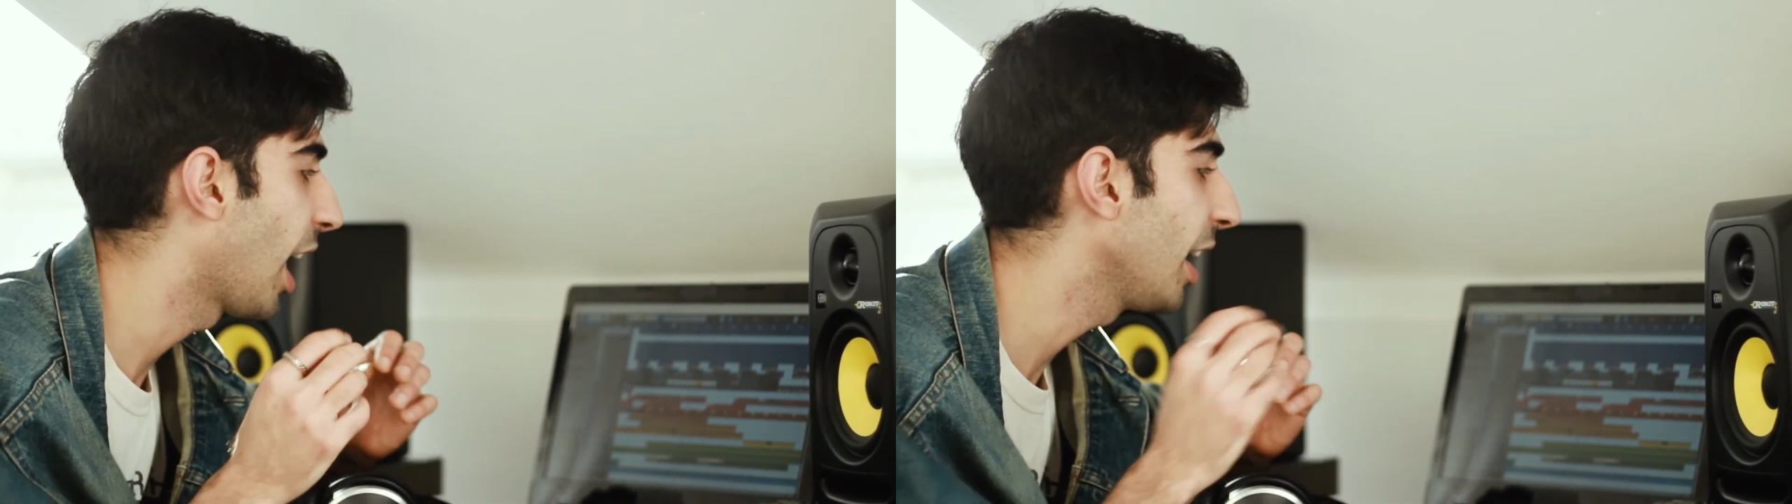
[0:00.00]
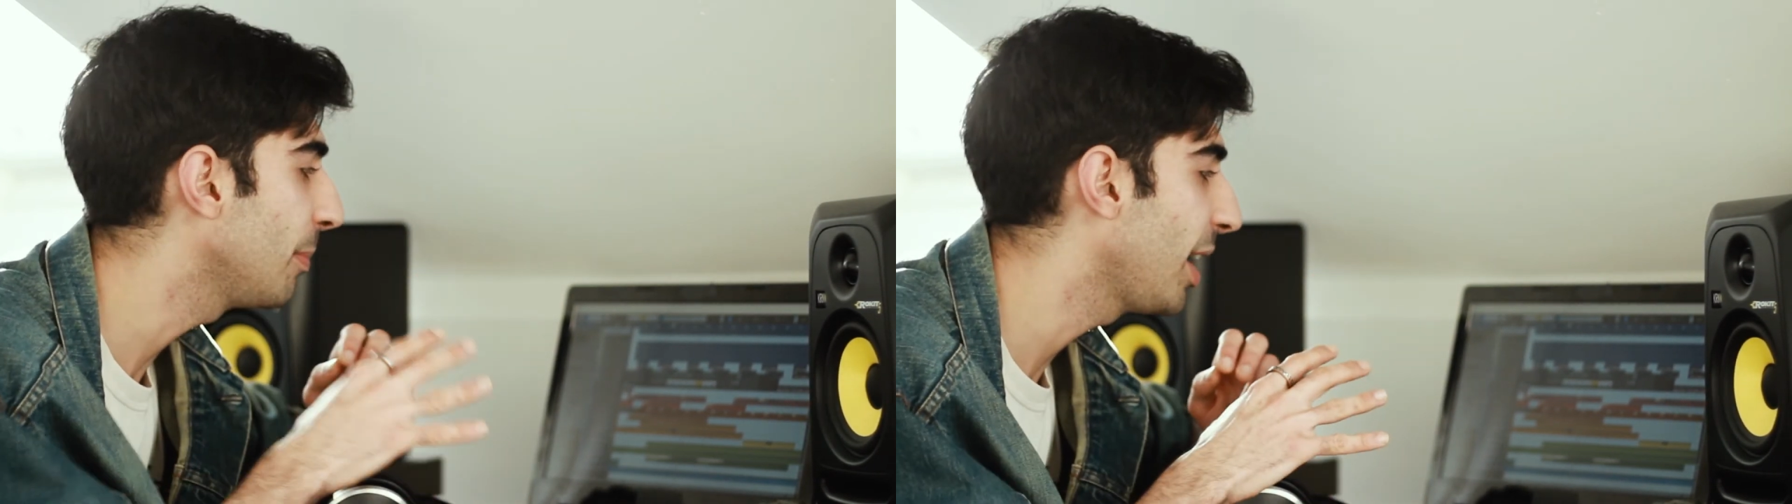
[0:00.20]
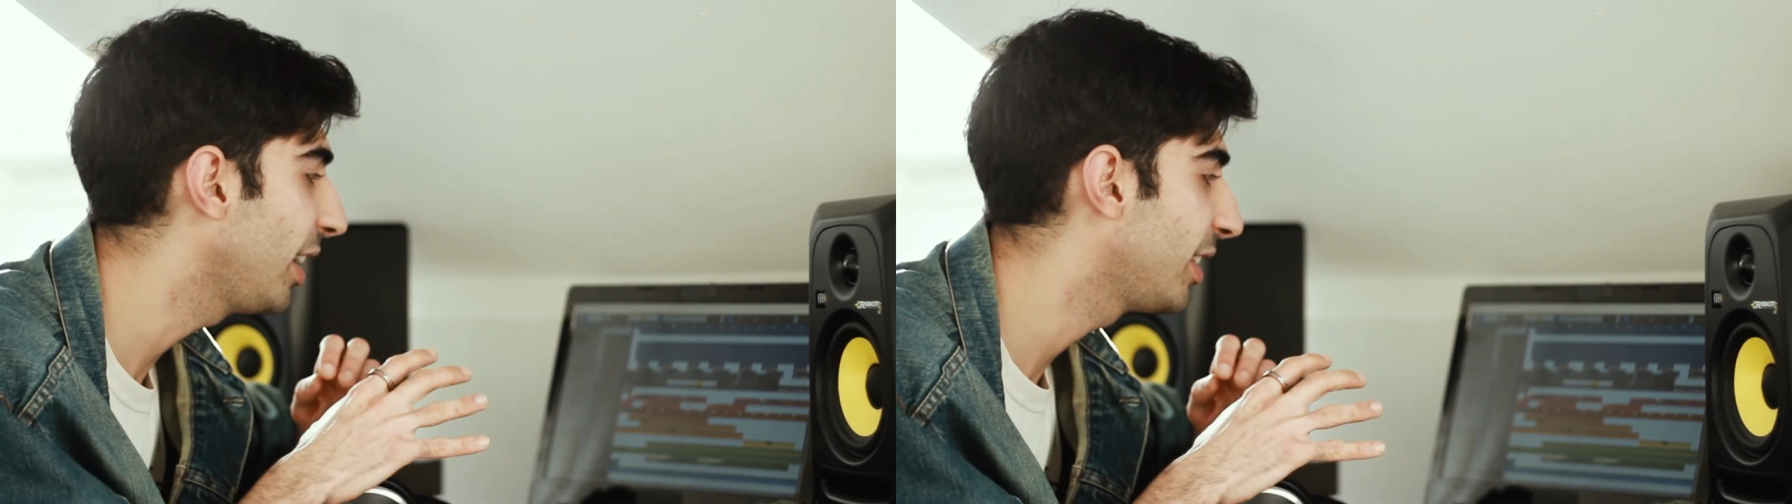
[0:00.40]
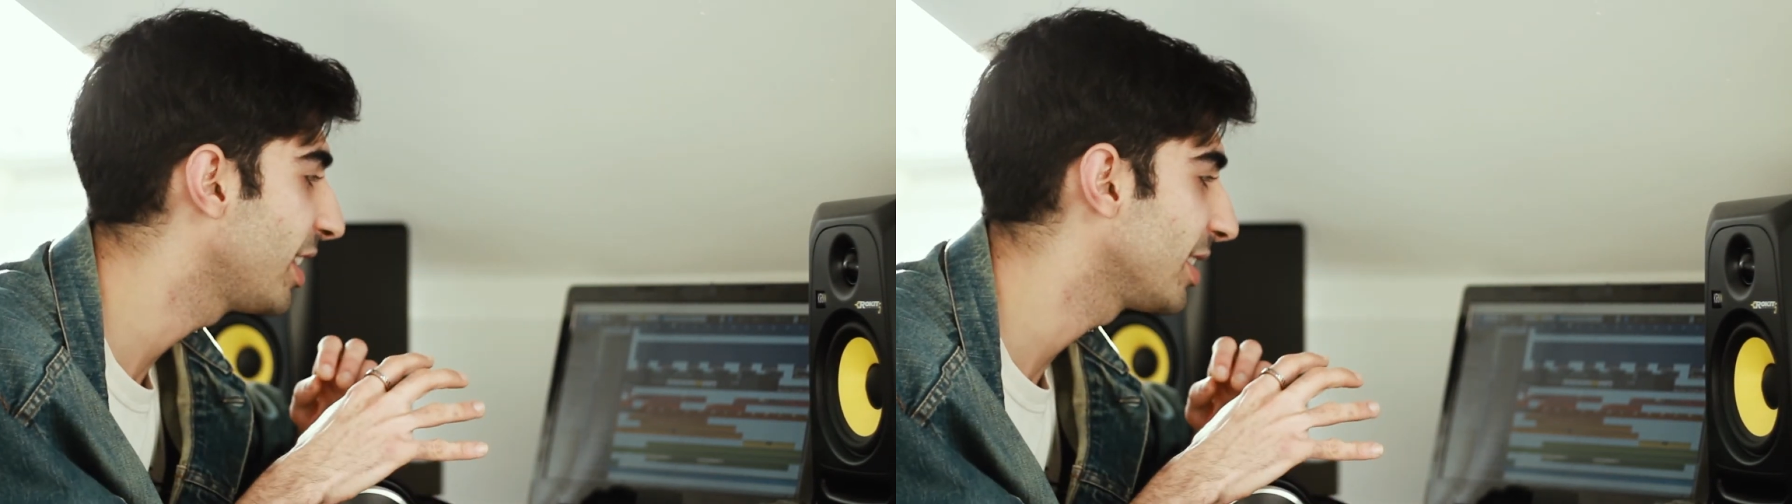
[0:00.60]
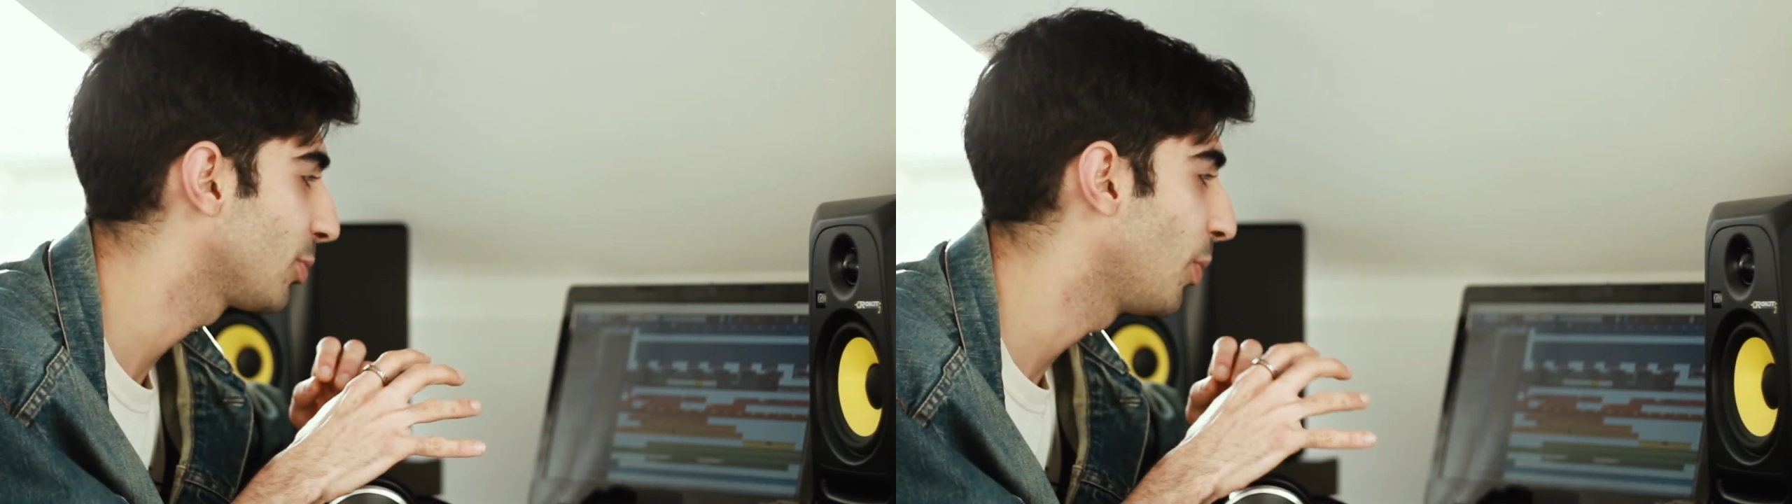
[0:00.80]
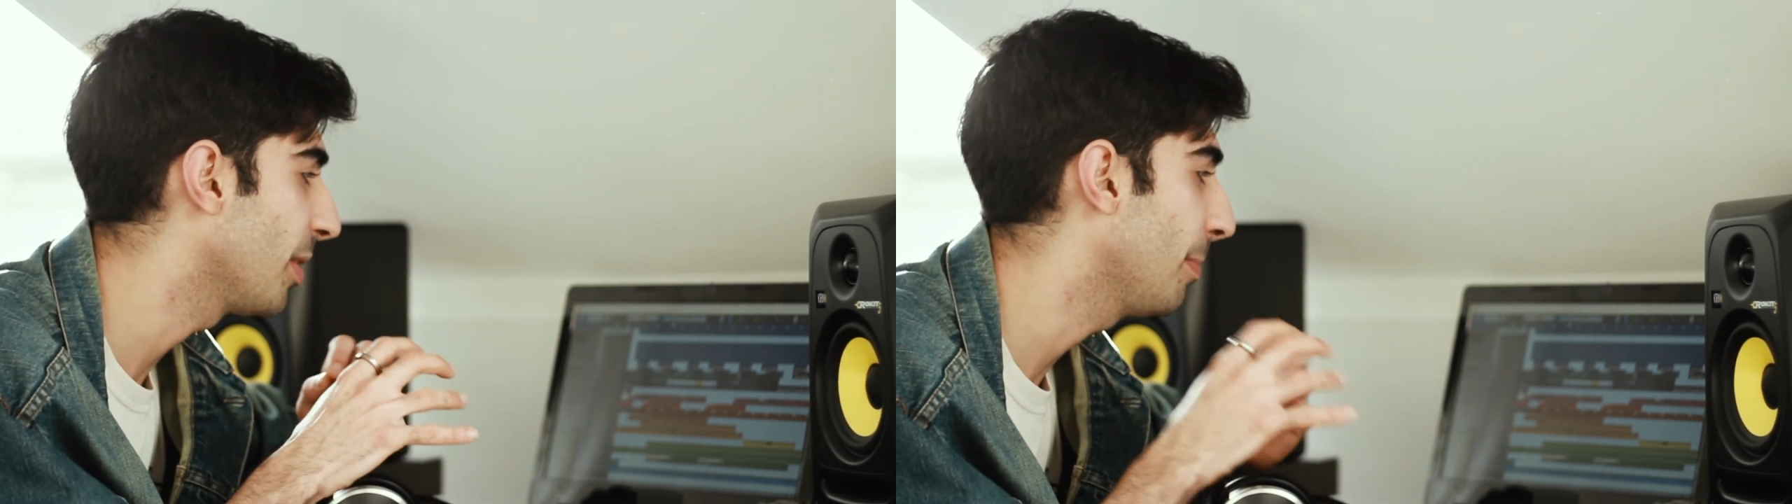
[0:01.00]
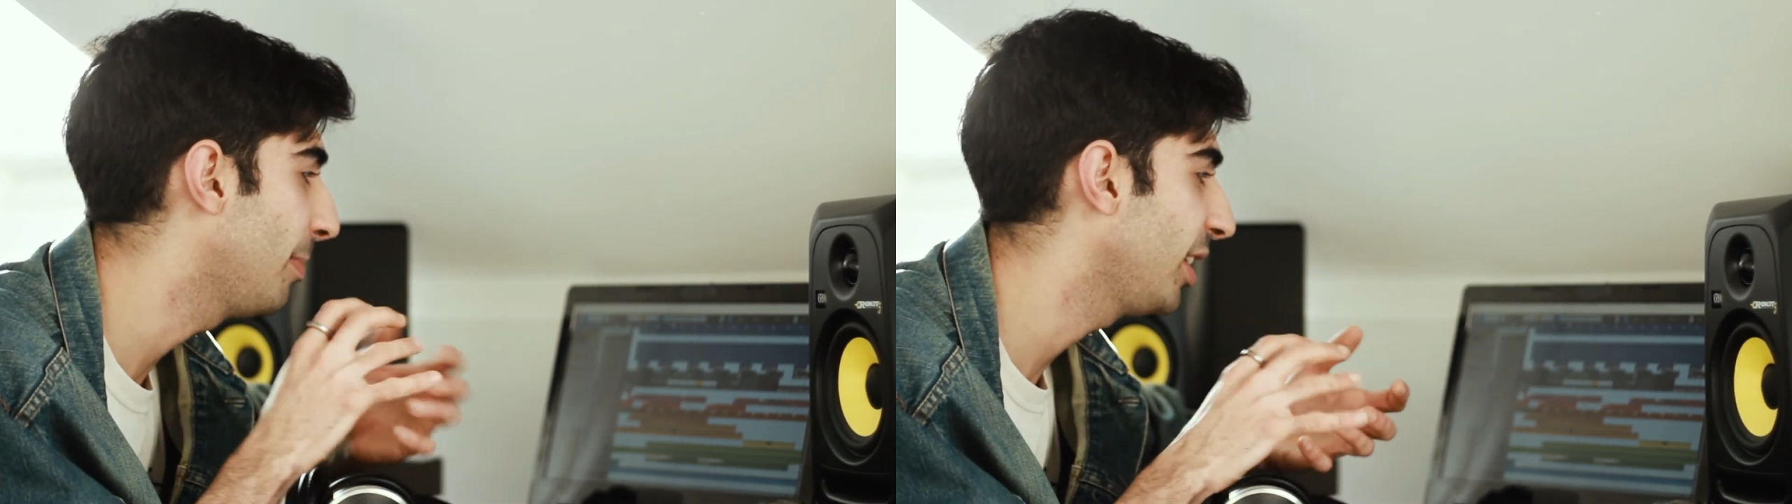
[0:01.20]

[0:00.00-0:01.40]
I made this with a